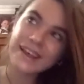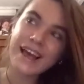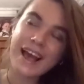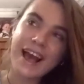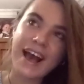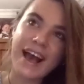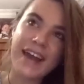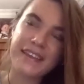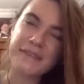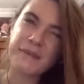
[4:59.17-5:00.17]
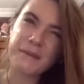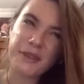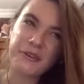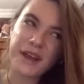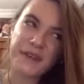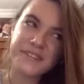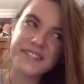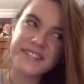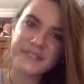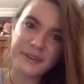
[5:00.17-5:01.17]
And I think my brother and I
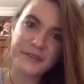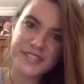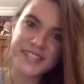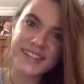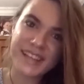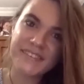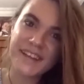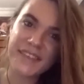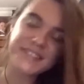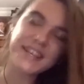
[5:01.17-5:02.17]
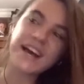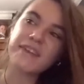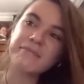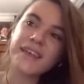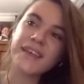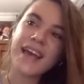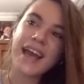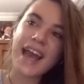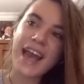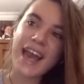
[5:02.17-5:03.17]
we were just 11 at the time.
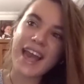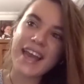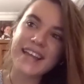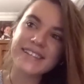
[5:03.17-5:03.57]
And